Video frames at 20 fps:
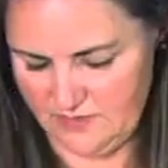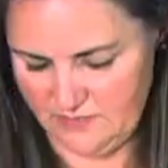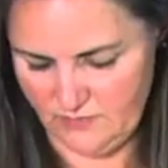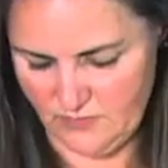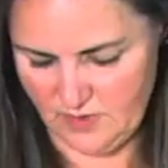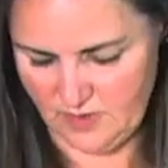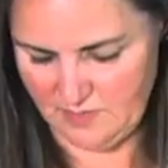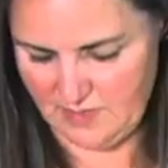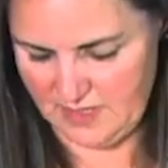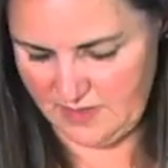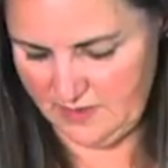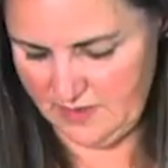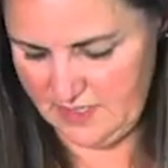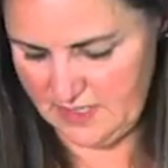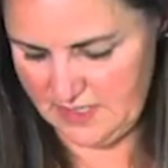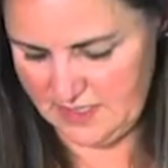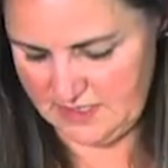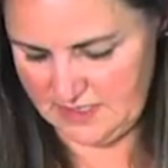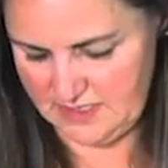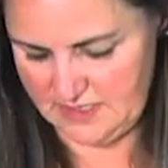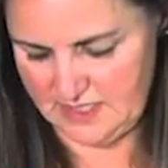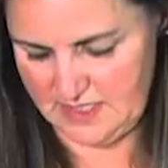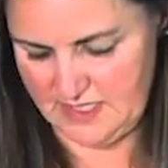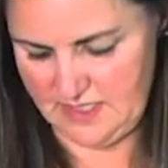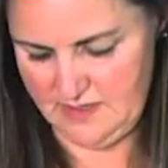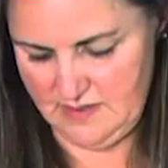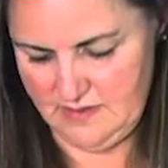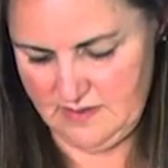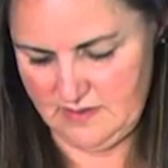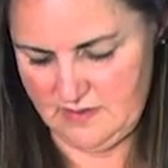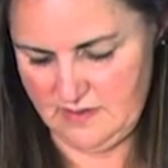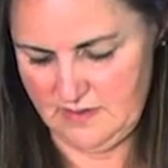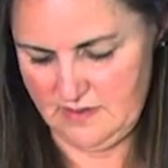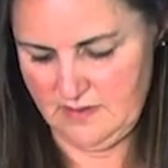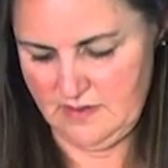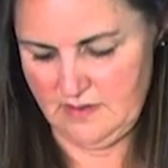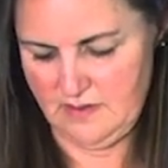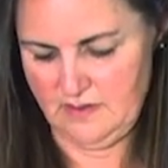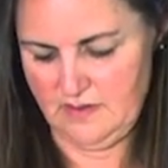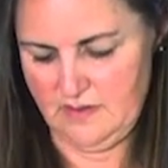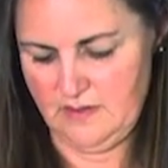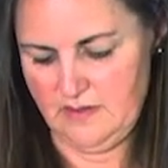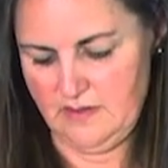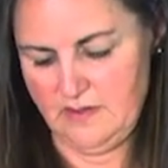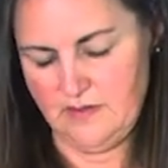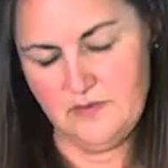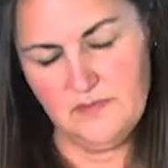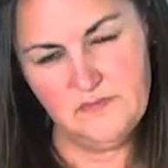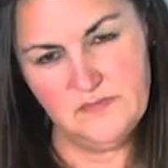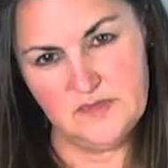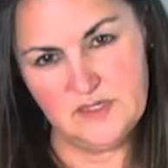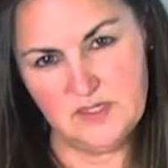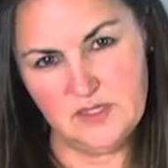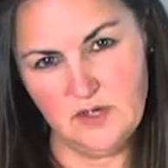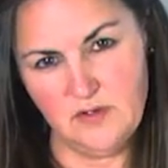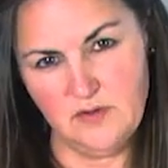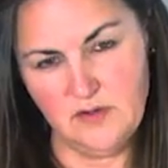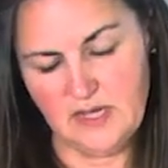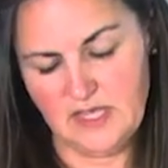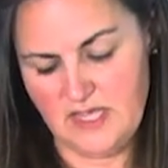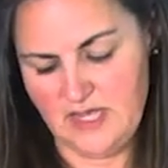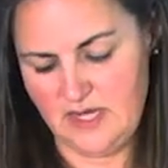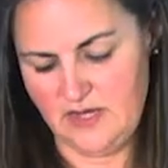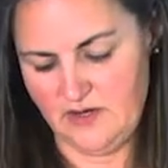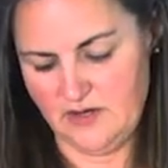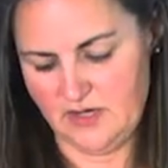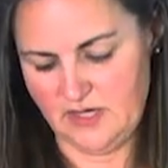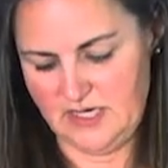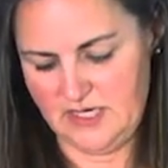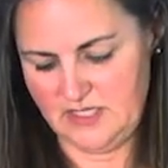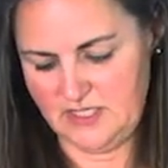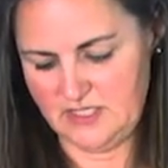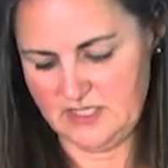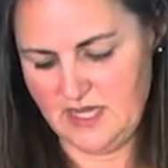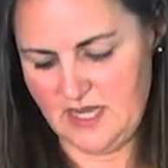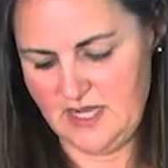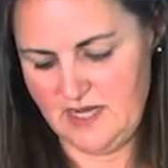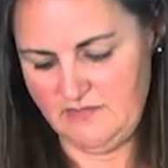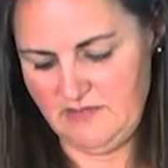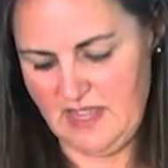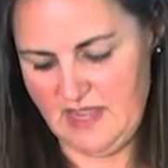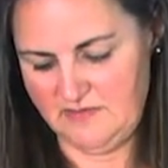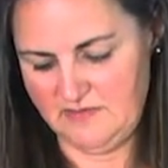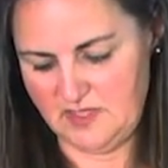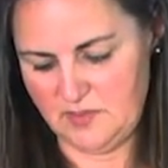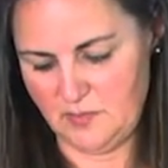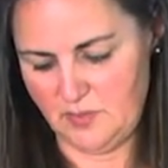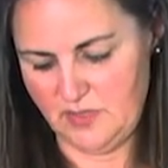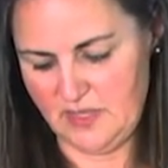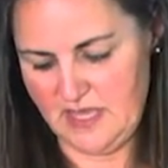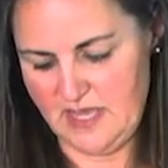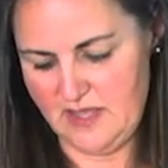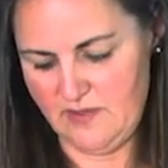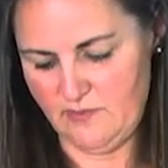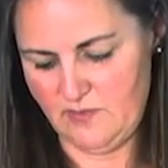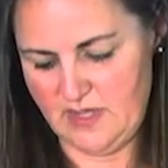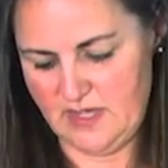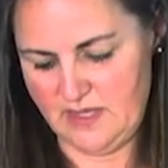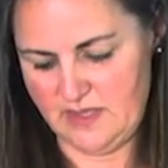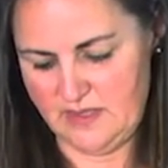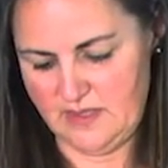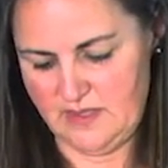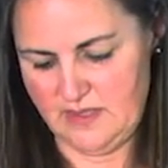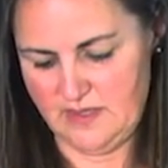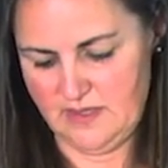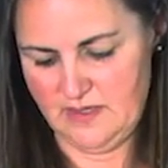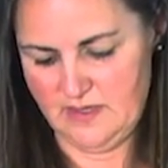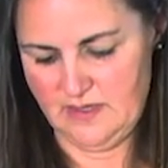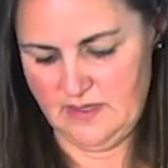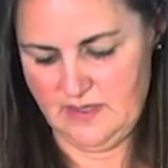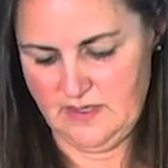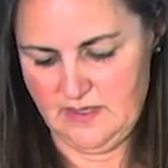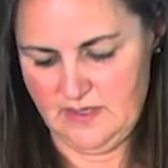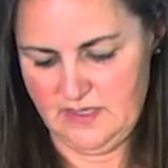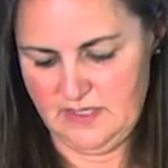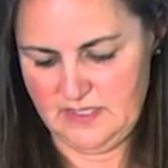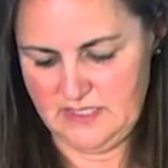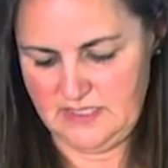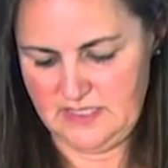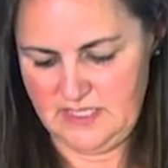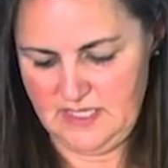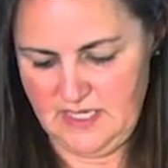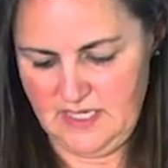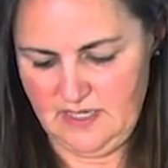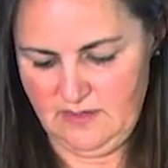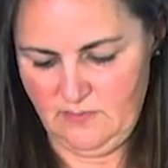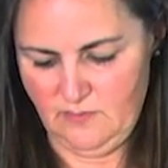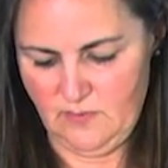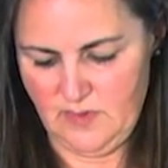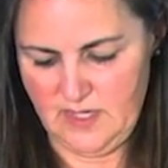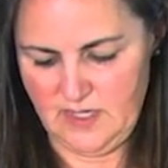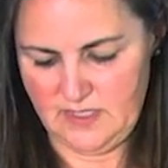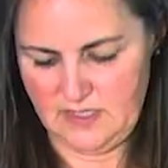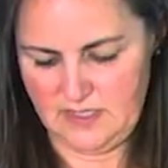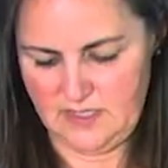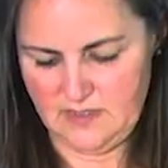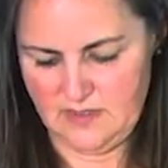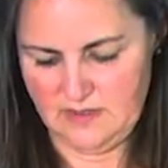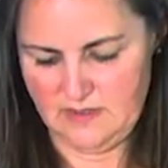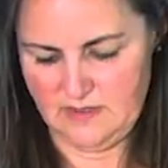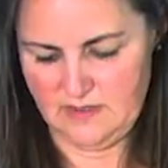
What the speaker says: of where my lid is sitting. So again, you're gonna just kind of have to play with seeing what